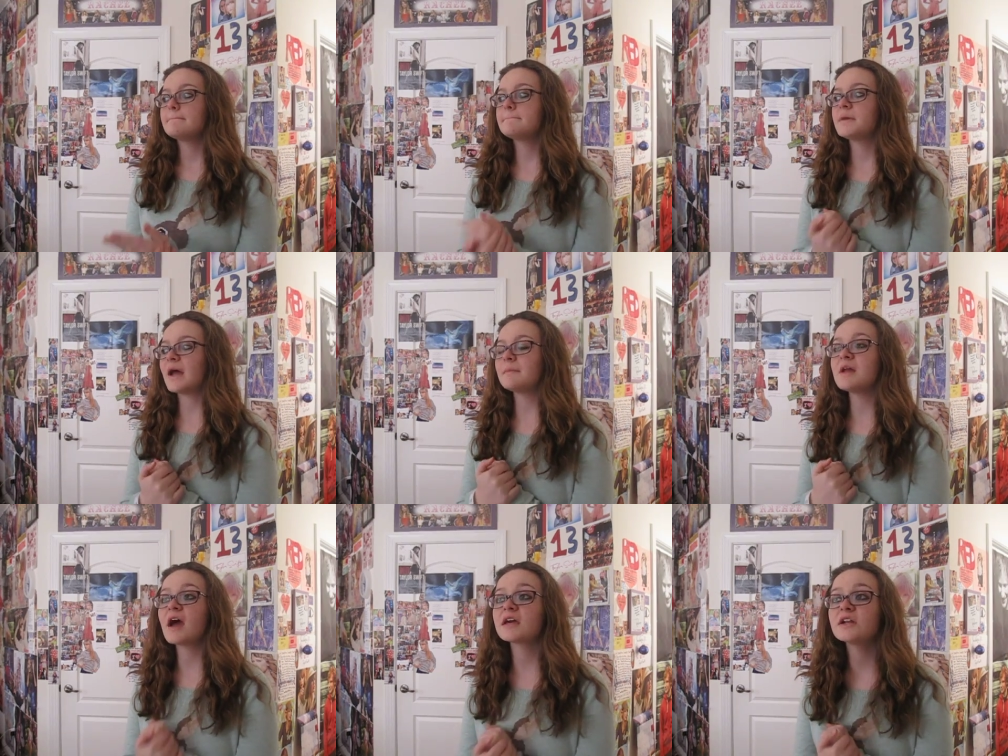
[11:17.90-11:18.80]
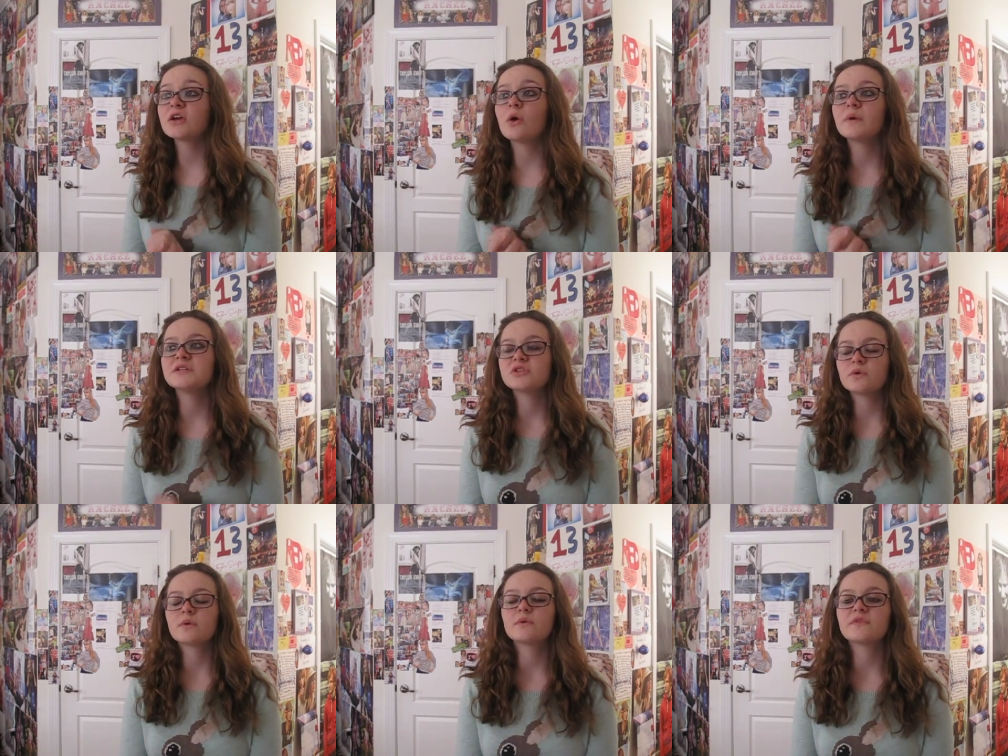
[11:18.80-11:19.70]
But I'm not going to go
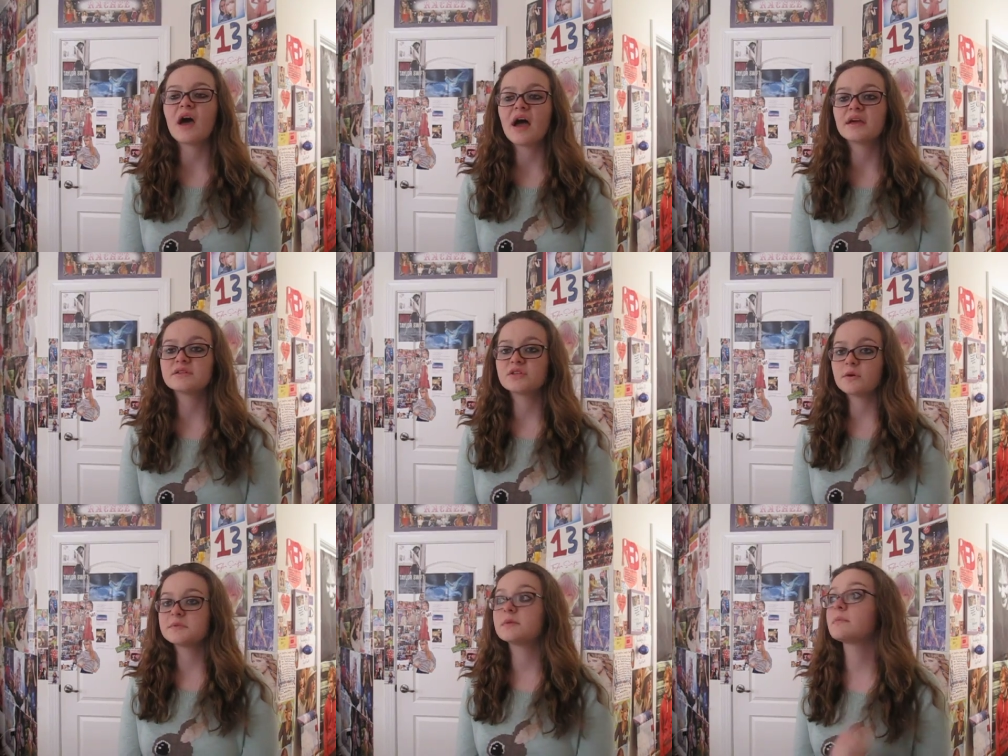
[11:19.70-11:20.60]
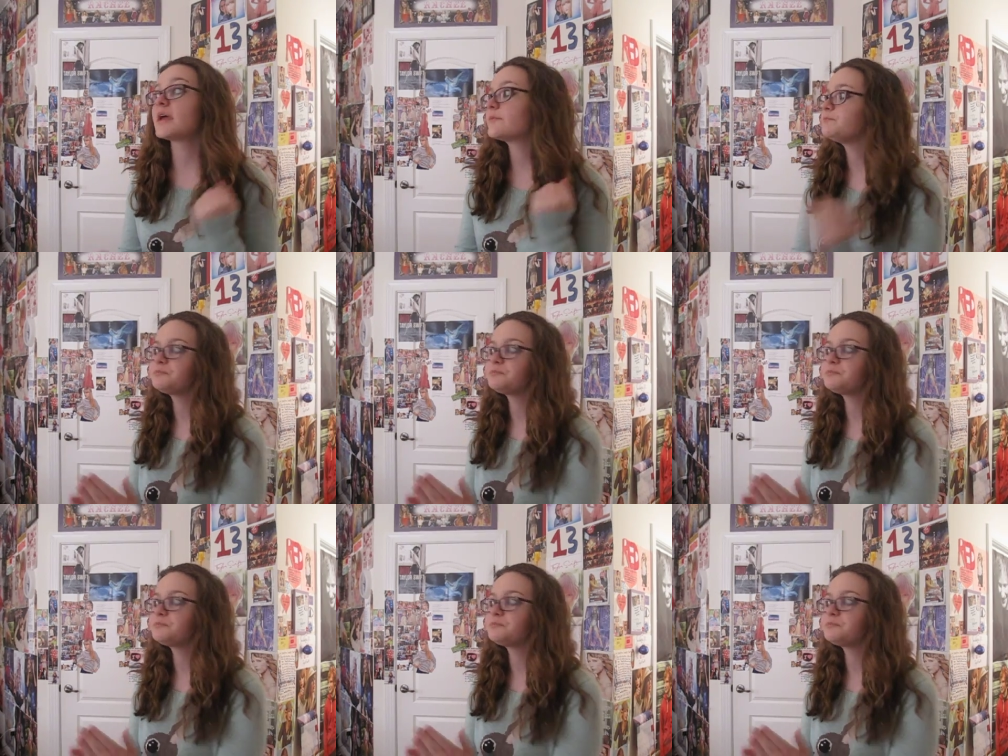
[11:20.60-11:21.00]
into it with the highest hopes and like,